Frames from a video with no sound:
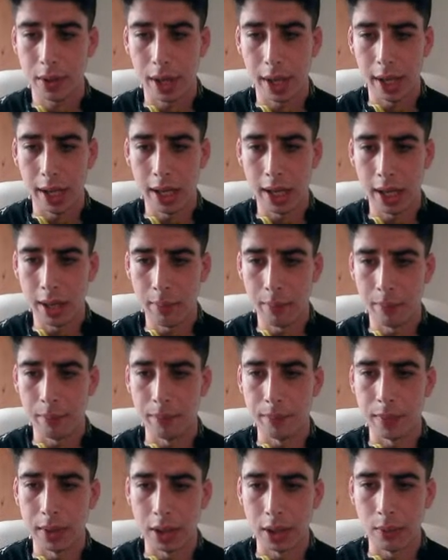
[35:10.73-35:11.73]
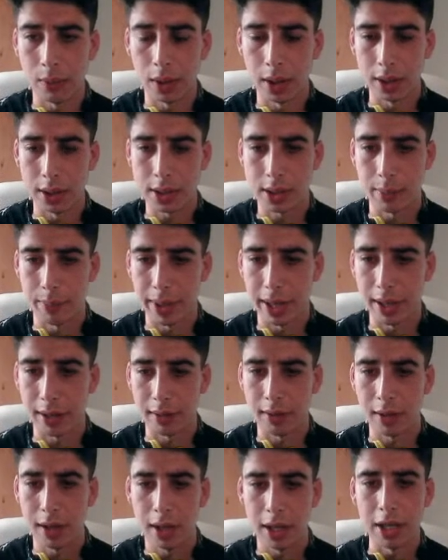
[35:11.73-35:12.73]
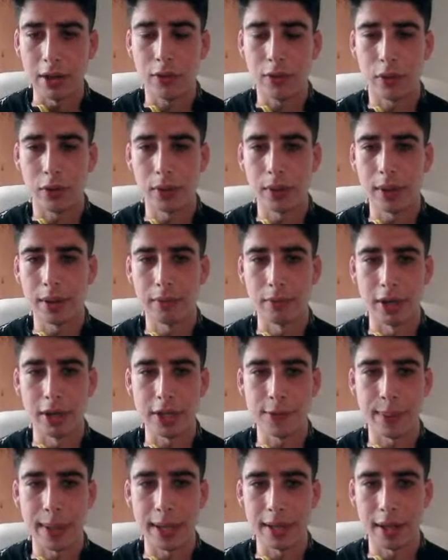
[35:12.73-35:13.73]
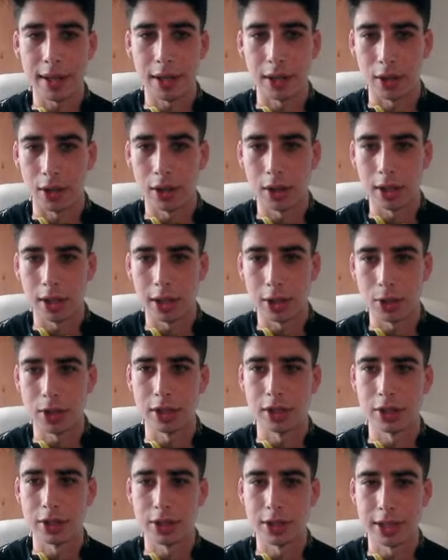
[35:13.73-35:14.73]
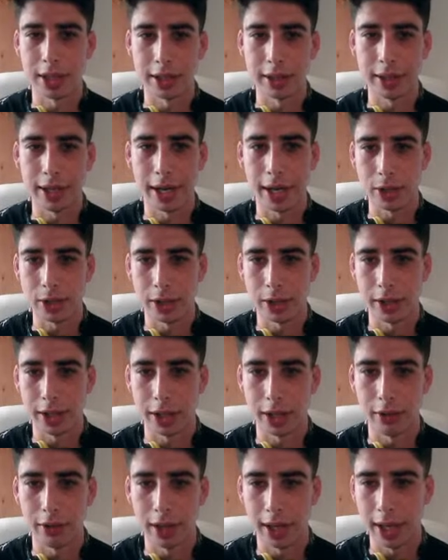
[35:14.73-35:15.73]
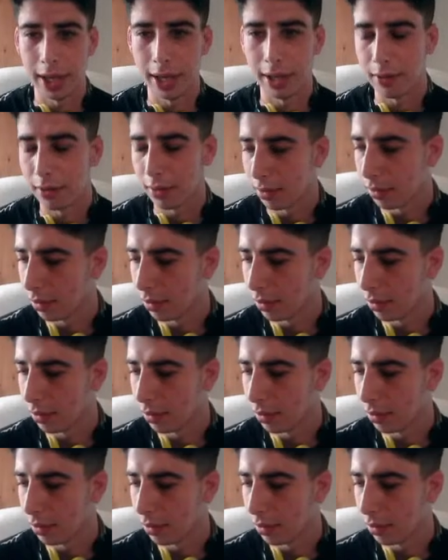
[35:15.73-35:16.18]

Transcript: He wants the belt. He threw a wristband at a girl and she just didn't catch it and hit her in the head.